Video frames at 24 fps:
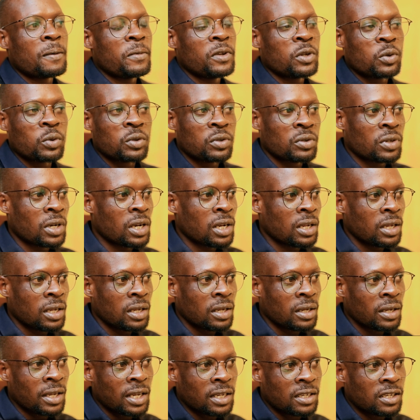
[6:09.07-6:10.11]
it was really
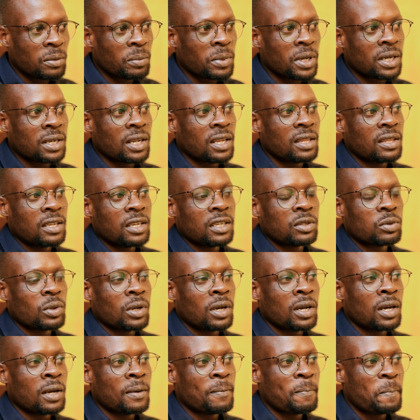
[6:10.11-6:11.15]
getting better, things
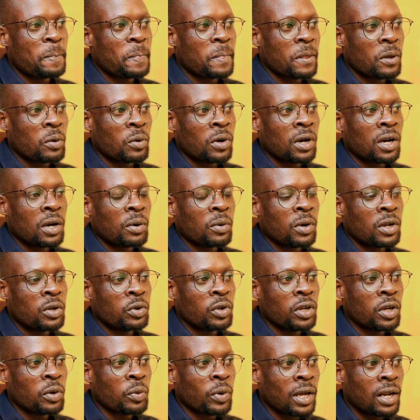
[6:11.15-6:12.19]
were
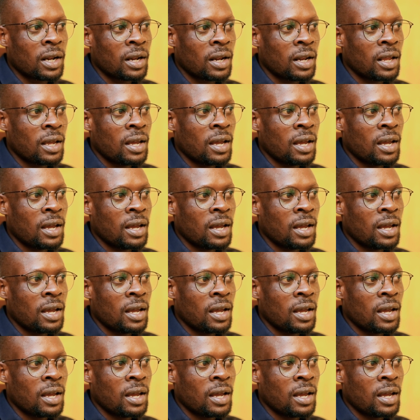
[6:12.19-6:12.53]
doing well.